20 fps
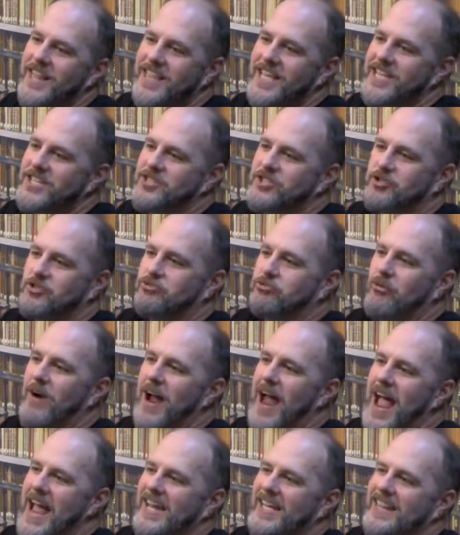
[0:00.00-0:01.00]
this
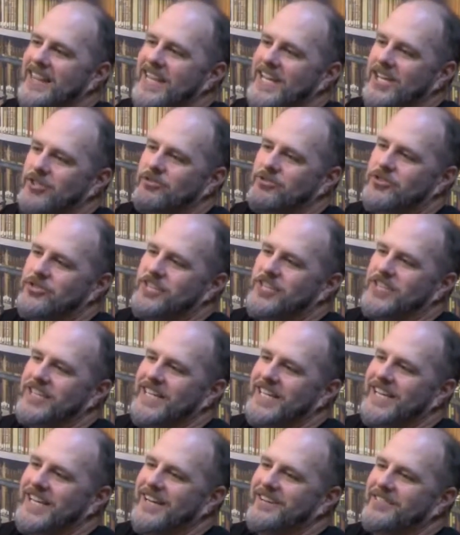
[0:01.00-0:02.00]
dragon that used to
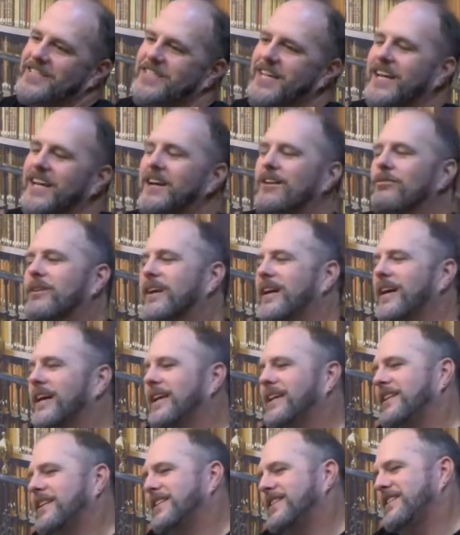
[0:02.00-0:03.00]
live. And it's like,
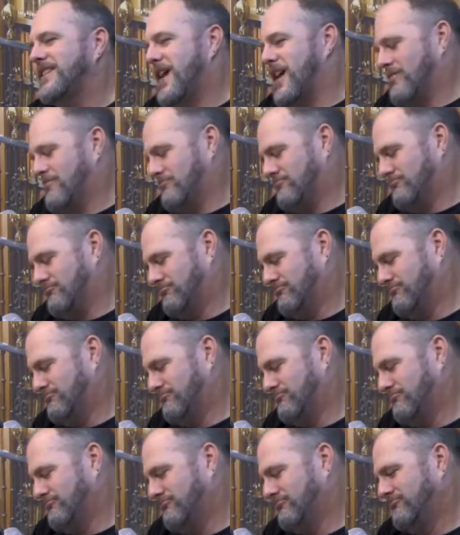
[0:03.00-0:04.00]
okay, no,
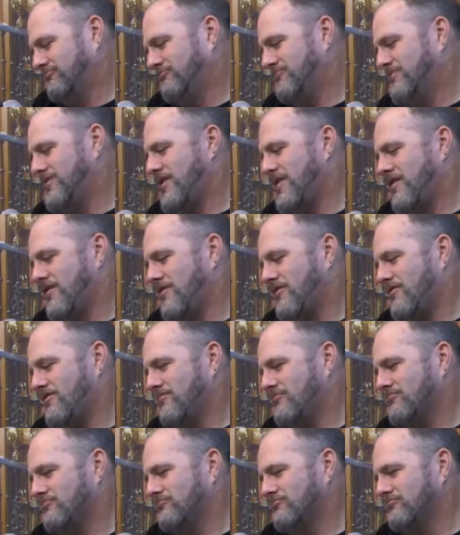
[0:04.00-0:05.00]

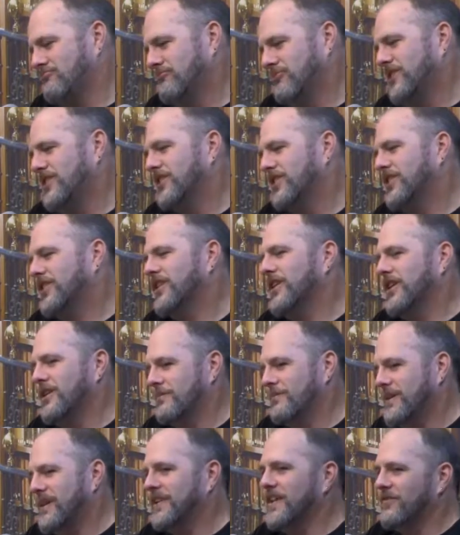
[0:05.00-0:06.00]
no, you're gonna
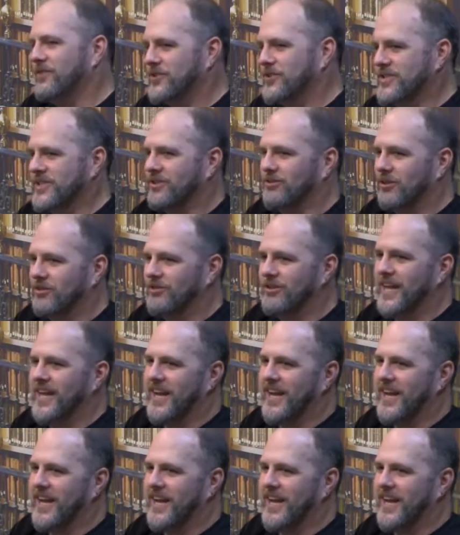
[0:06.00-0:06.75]
be a level zero like